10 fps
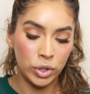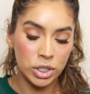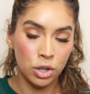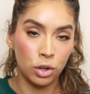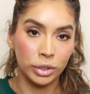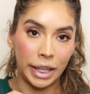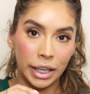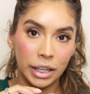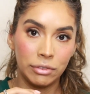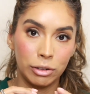It's called
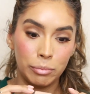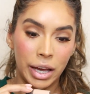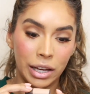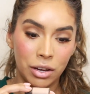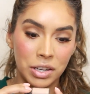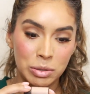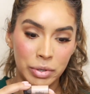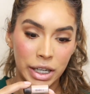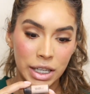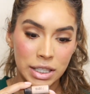Naked from MAC
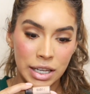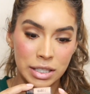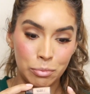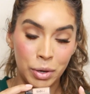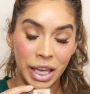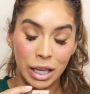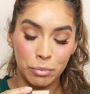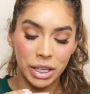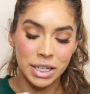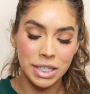Cosmetics. It's a
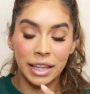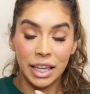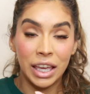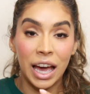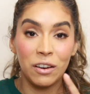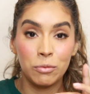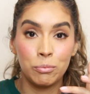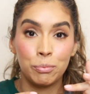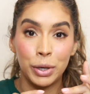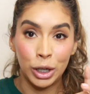pigment. They have
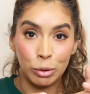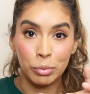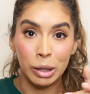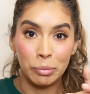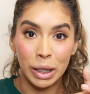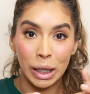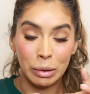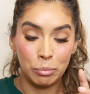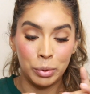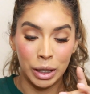bigger
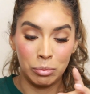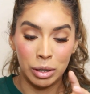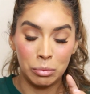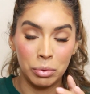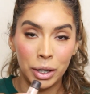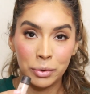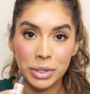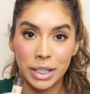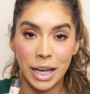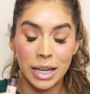pigment
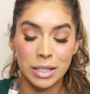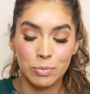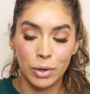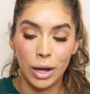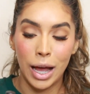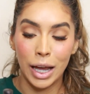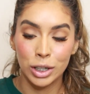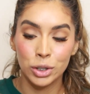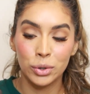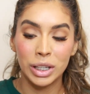bottles, guys, but I
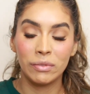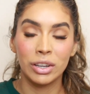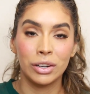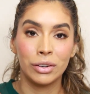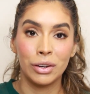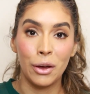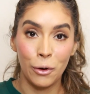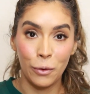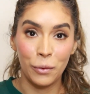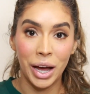don't even
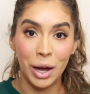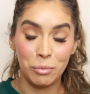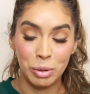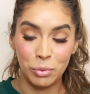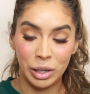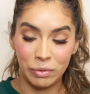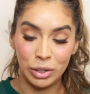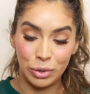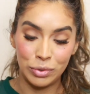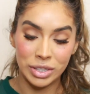know how people
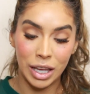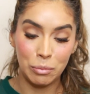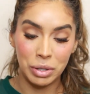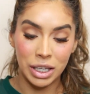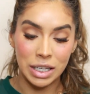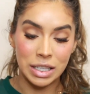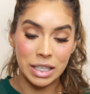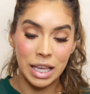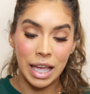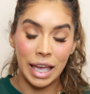even use that because
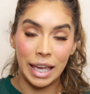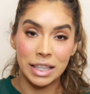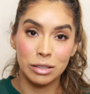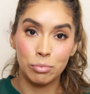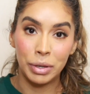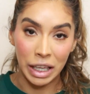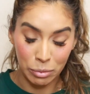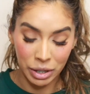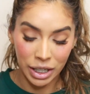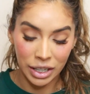it's a
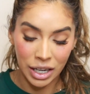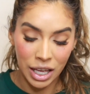pigment.